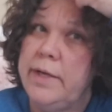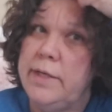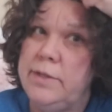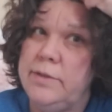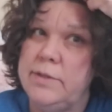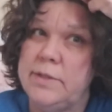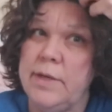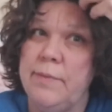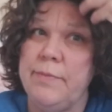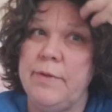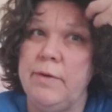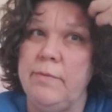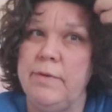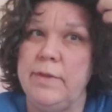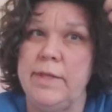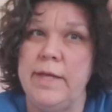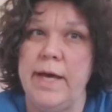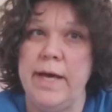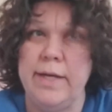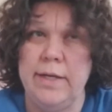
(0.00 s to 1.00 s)
do something
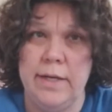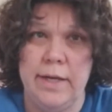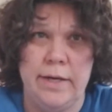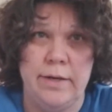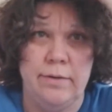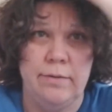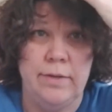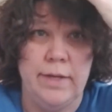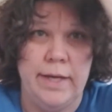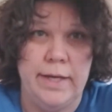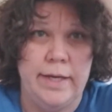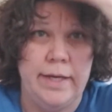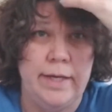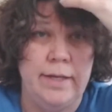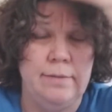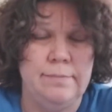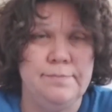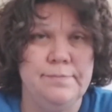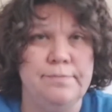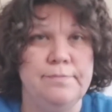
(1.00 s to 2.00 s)
with that. I don't like
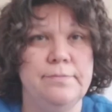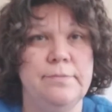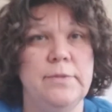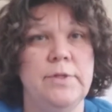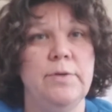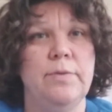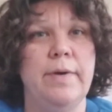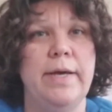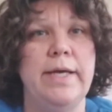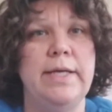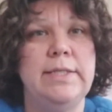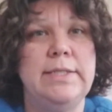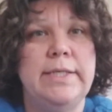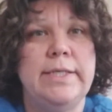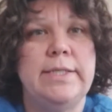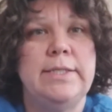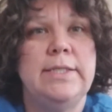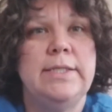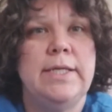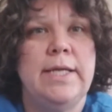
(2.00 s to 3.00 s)
it the way it
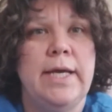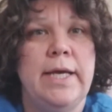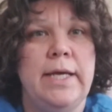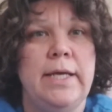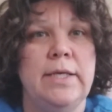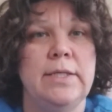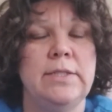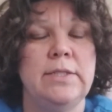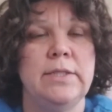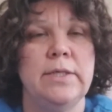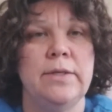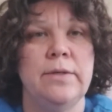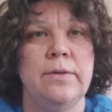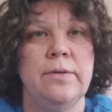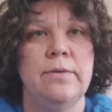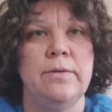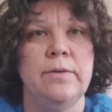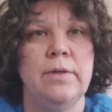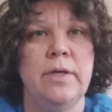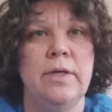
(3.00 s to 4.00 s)
did today,
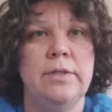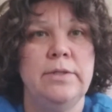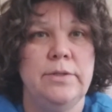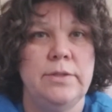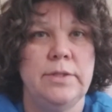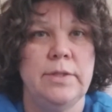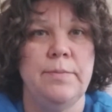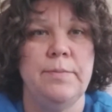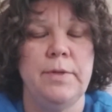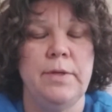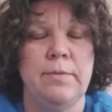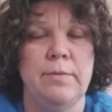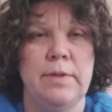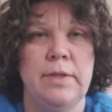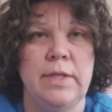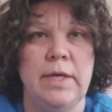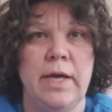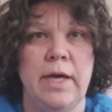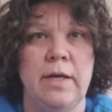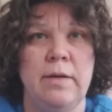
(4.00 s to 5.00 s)
so I'll do something
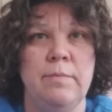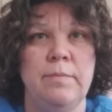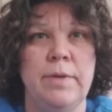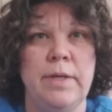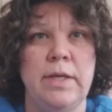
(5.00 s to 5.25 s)
with that.